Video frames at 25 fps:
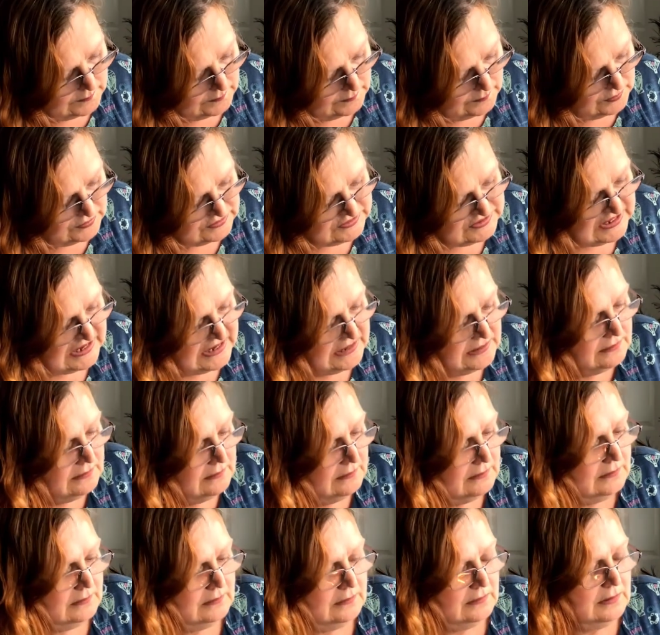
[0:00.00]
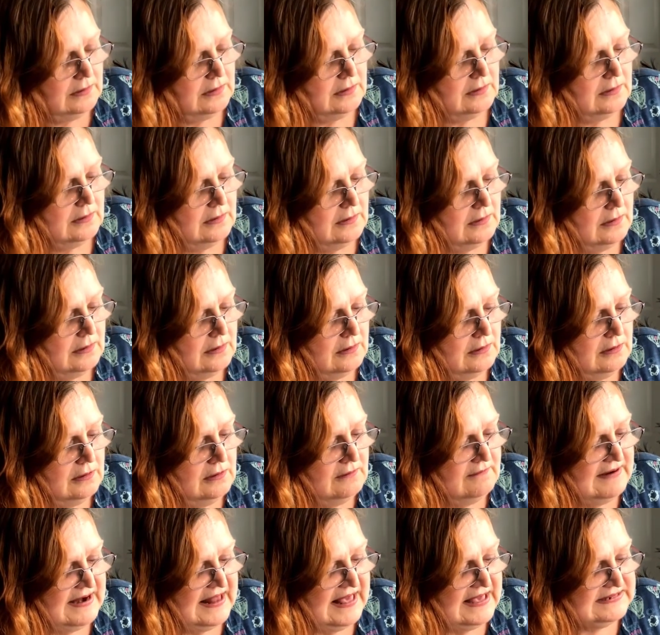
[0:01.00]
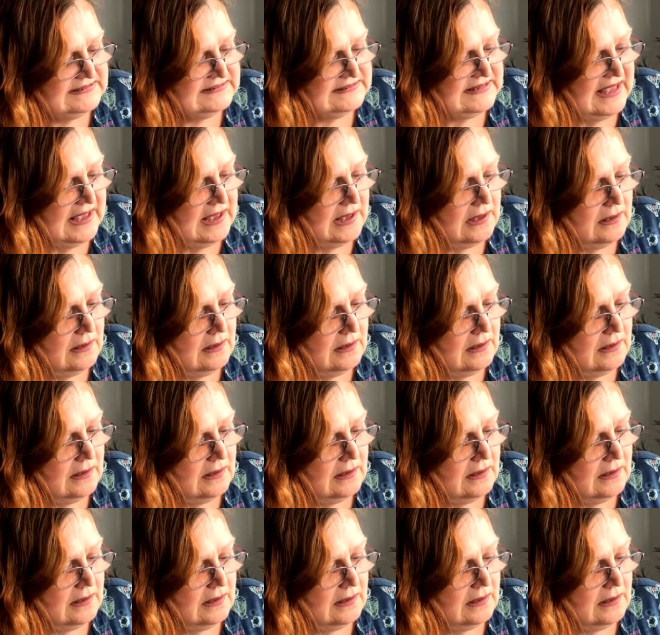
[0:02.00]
put in your elastic.